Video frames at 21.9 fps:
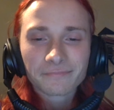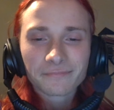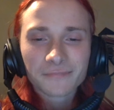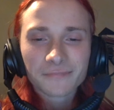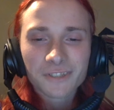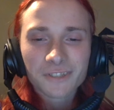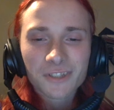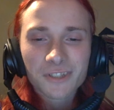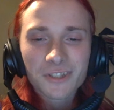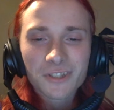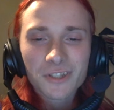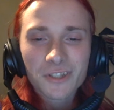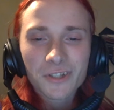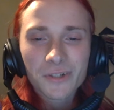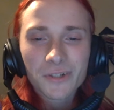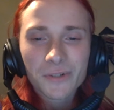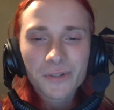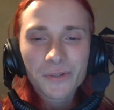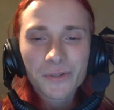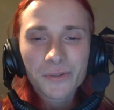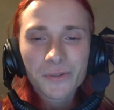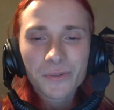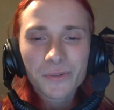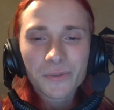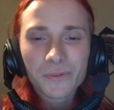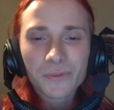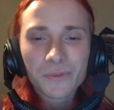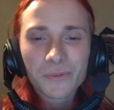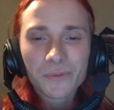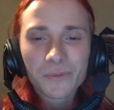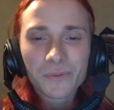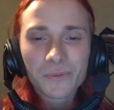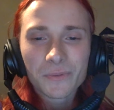
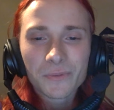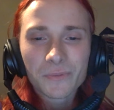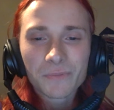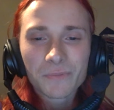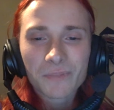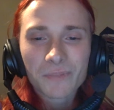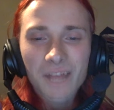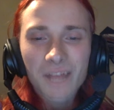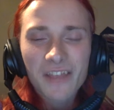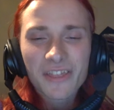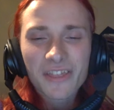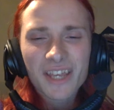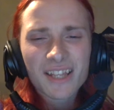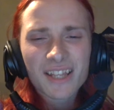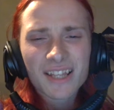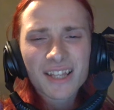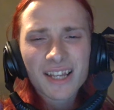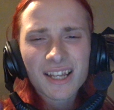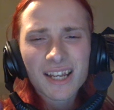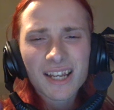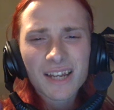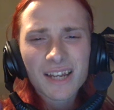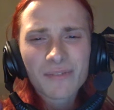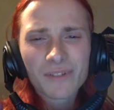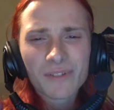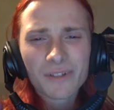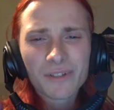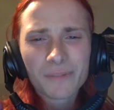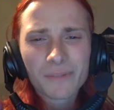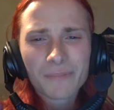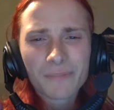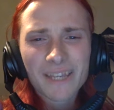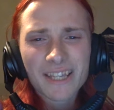So I think that I
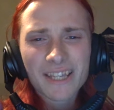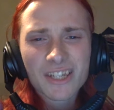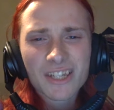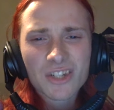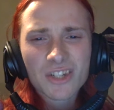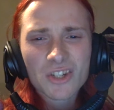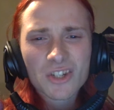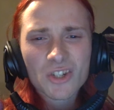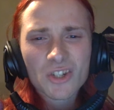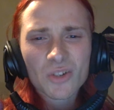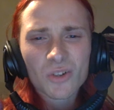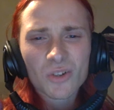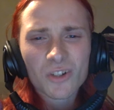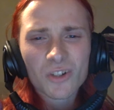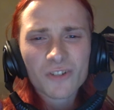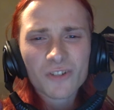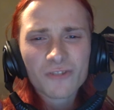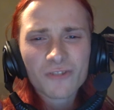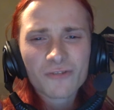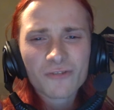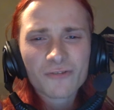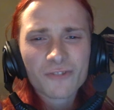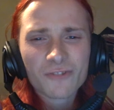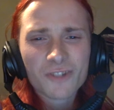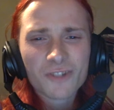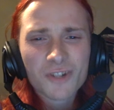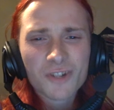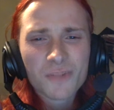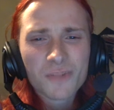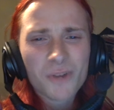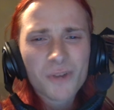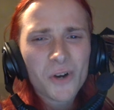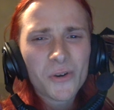will make a song
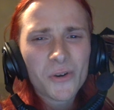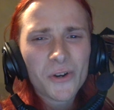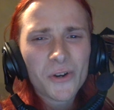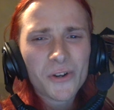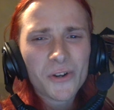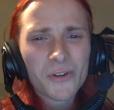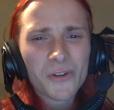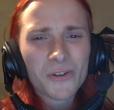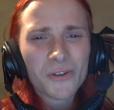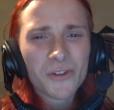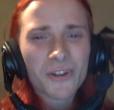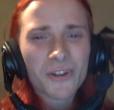tomorrow.